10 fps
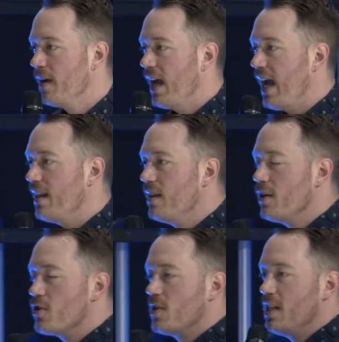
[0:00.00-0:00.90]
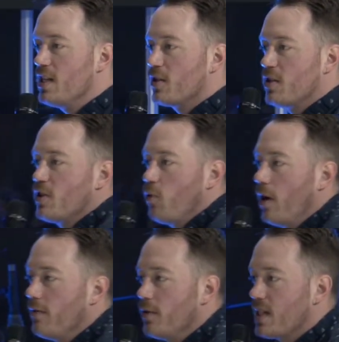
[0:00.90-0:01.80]
And there's these
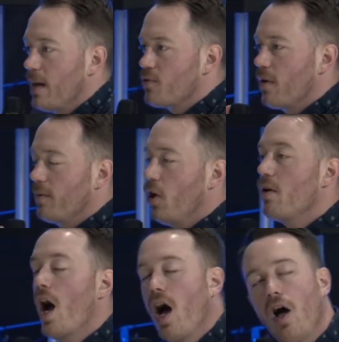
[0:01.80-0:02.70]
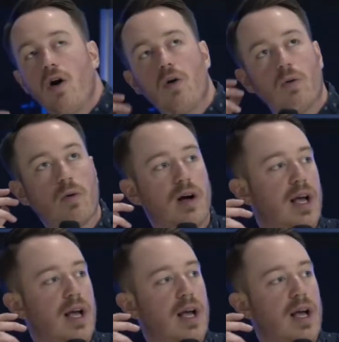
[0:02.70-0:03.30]
wonderful times where I'm going, oh,